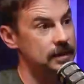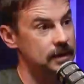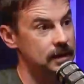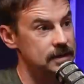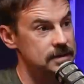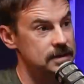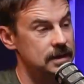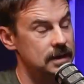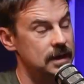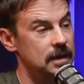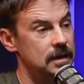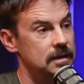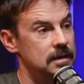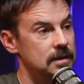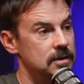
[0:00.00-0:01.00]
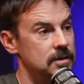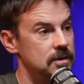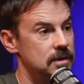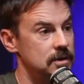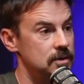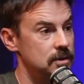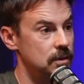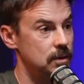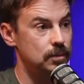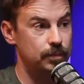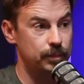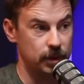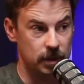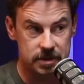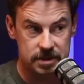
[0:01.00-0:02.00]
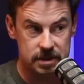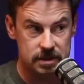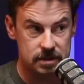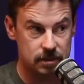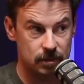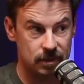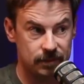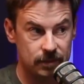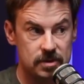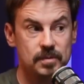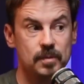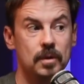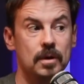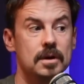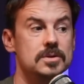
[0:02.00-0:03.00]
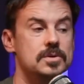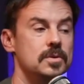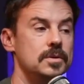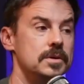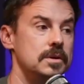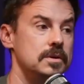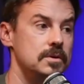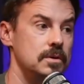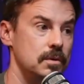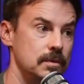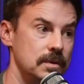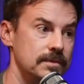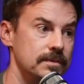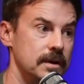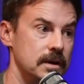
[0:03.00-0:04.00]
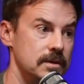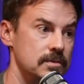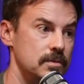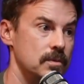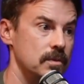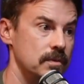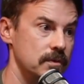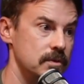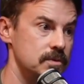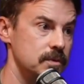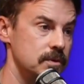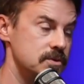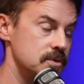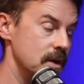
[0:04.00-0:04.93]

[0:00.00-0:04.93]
Yes, it can. You can do a purchase reverse mortgage, or you can do a refinance reverse mortgage.